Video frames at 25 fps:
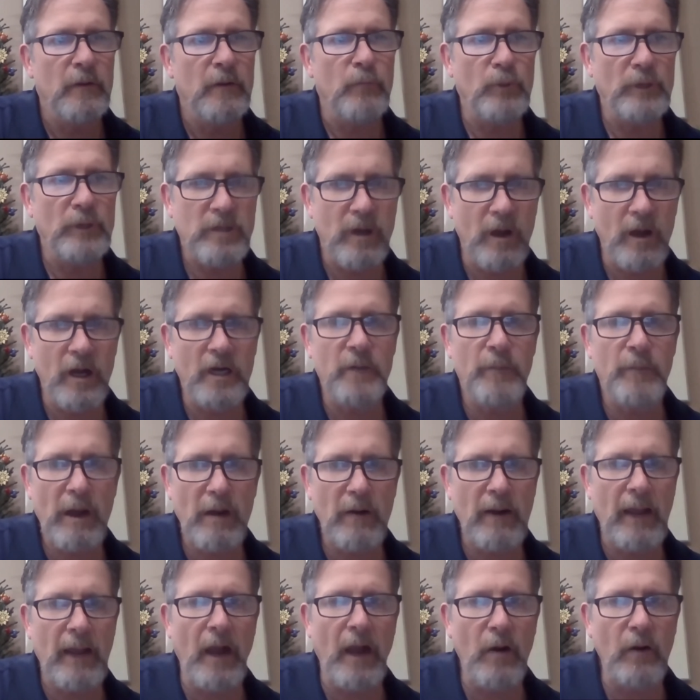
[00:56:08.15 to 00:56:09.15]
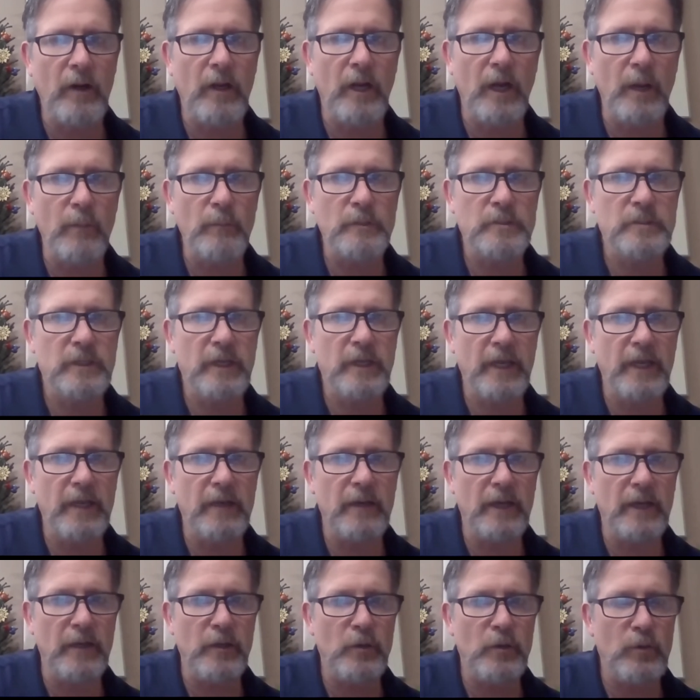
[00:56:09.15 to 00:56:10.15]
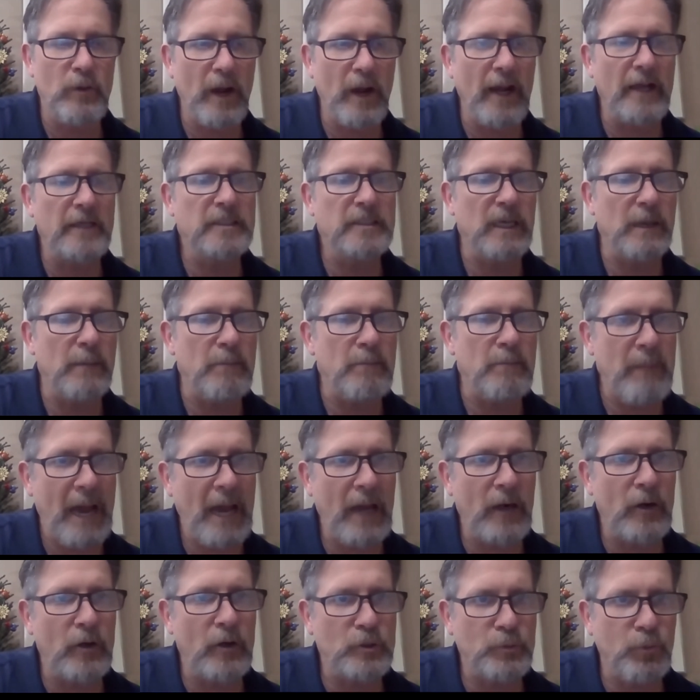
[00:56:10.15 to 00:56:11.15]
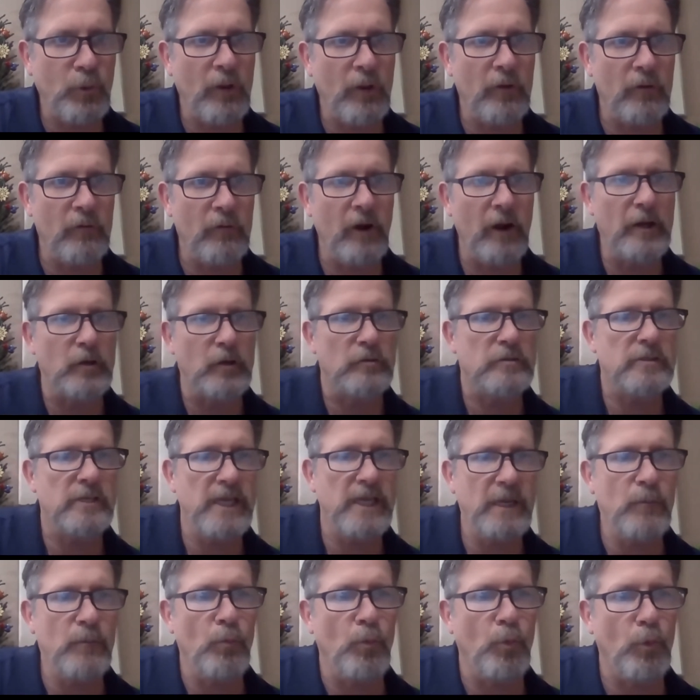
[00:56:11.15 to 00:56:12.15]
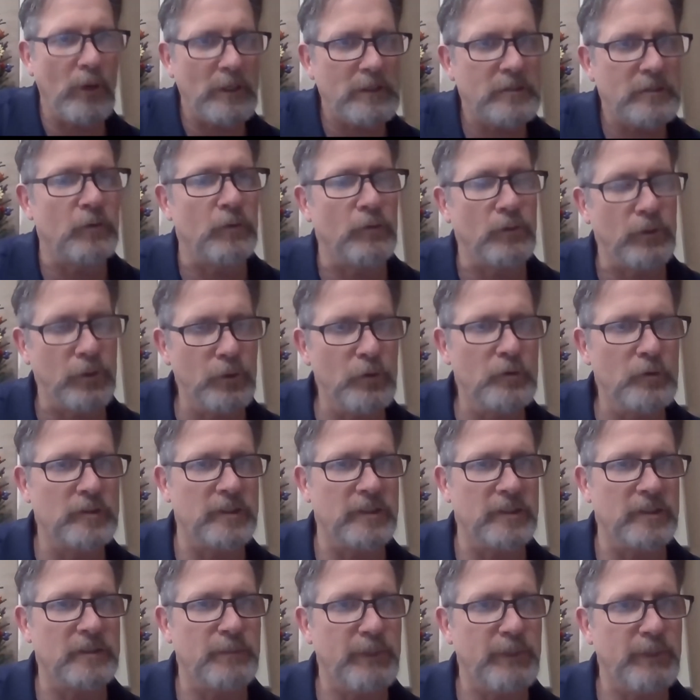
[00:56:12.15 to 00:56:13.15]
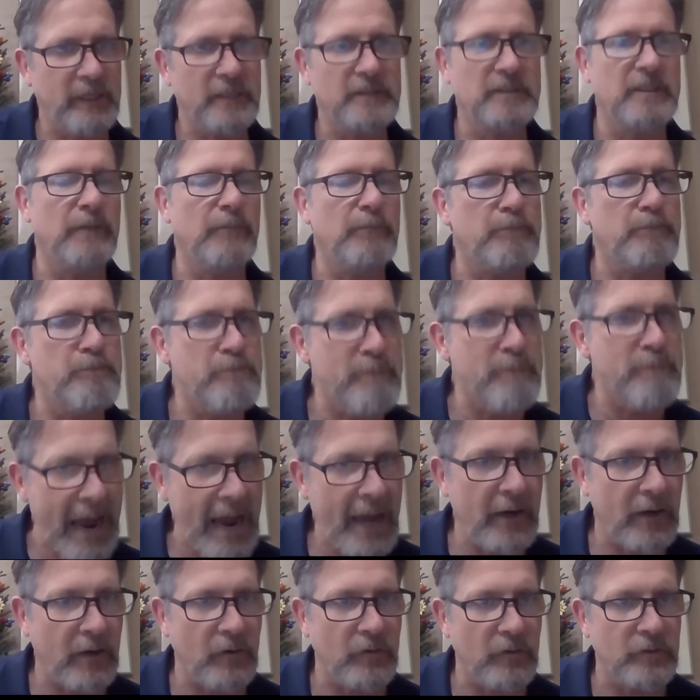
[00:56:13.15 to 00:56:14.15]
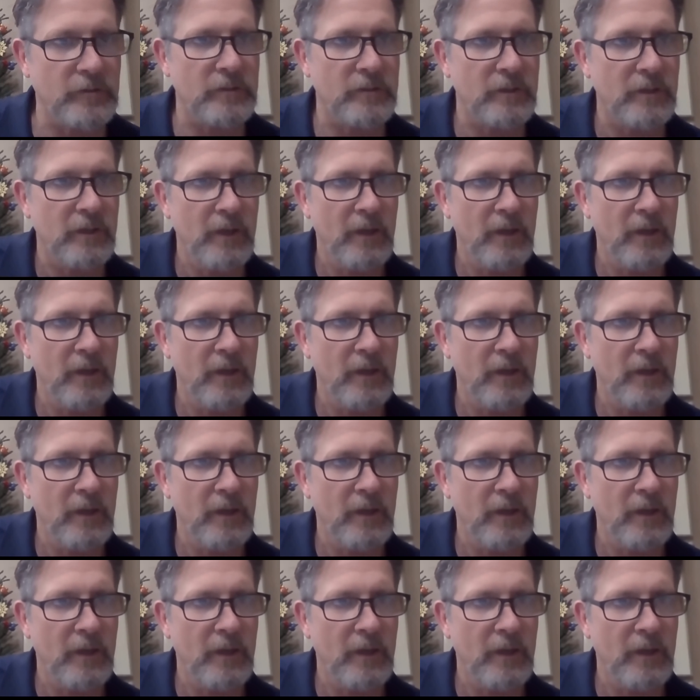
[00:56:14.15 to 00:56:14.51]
We talk about outcomes, and you guys, it matters whether or not your team wins or loses, because it matters.